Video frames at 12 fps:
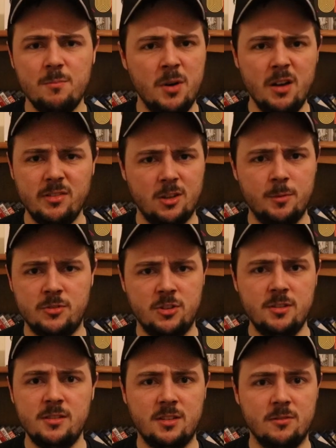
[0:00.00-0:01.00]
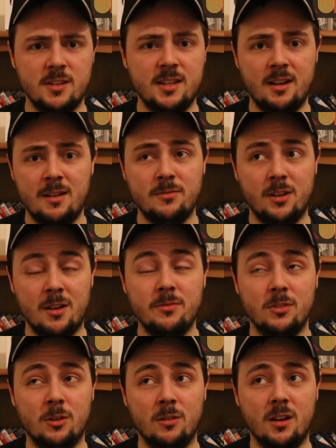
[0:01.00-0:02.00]
perfect opportunity, really, I
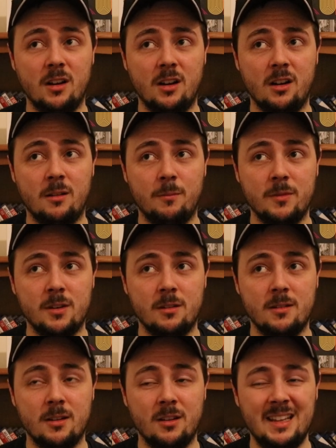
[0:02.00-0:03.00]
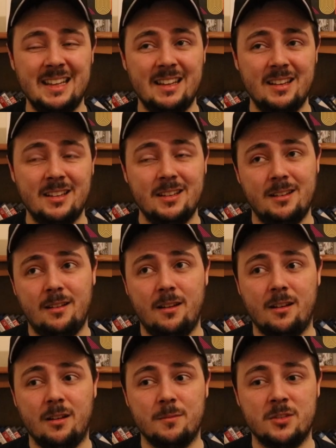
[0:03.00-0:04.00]
feel, you
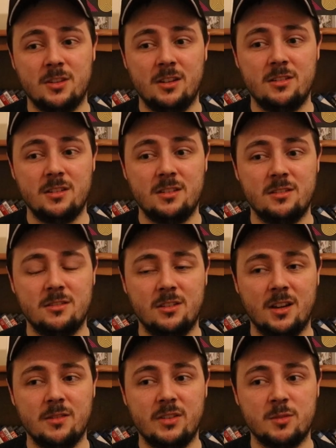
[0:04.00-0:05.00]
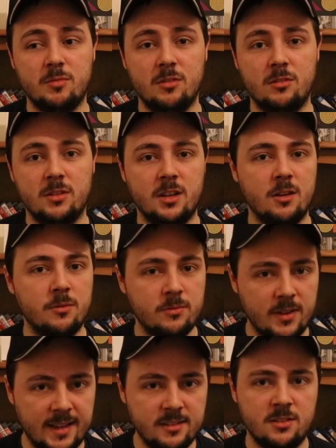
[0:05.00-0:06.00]
know, certainly to kind of explore, you know,
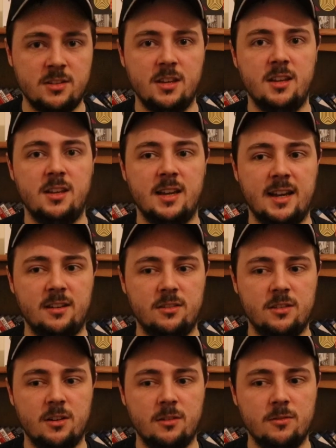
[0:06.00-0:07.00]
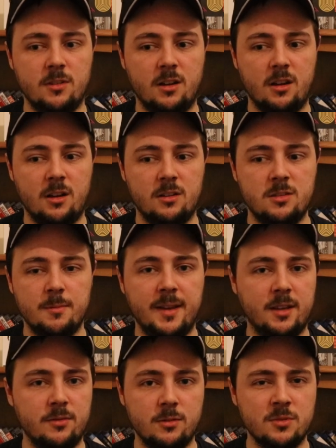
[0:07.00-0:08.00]
fantasy, and, you know, to
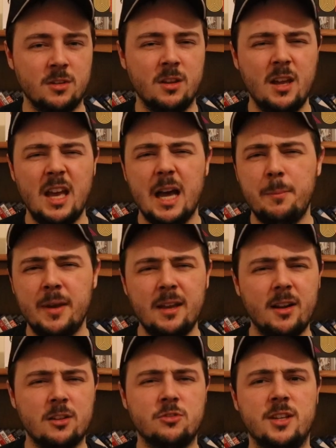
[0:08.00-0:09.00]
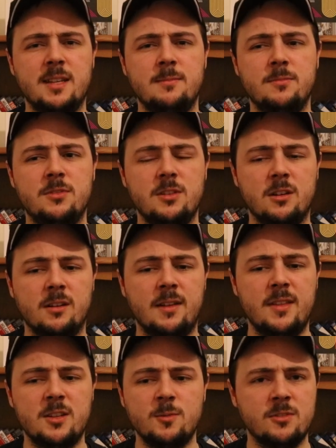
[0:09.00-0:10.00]
make films that appear like dreams, you know.
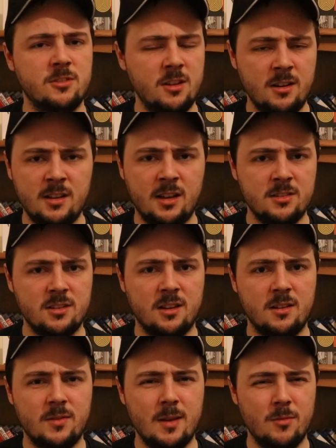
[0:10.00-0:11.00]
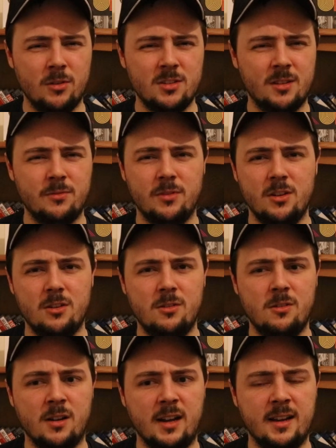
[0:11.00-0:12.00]
And this one certainly has a kind of hypnotic
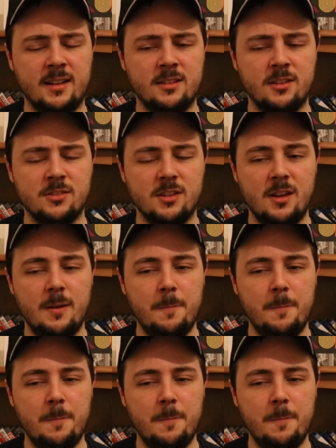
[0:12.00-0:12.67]
feel, and it does,